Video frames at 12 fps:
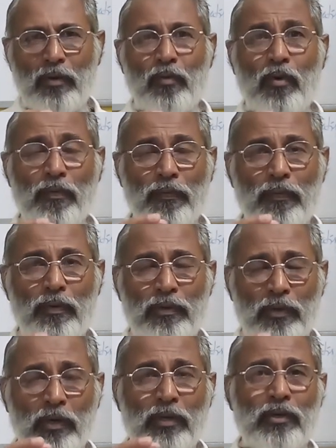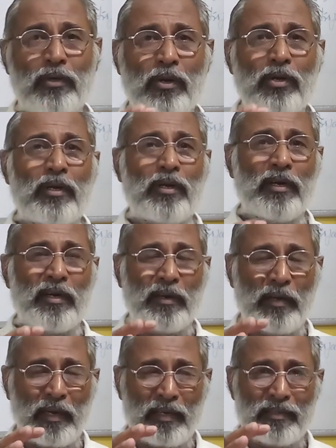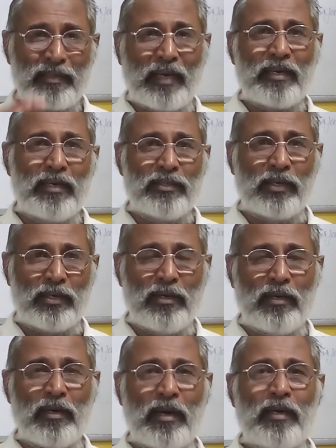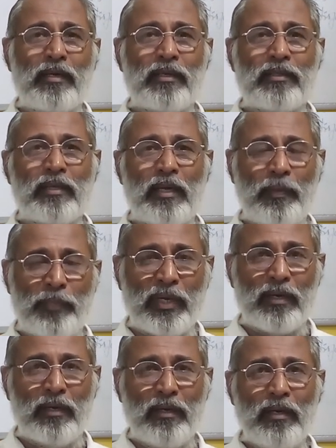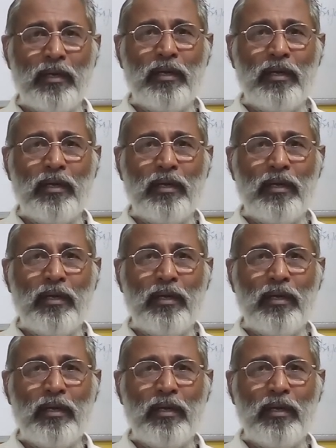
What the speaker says: not exactly circular and it is elliptical,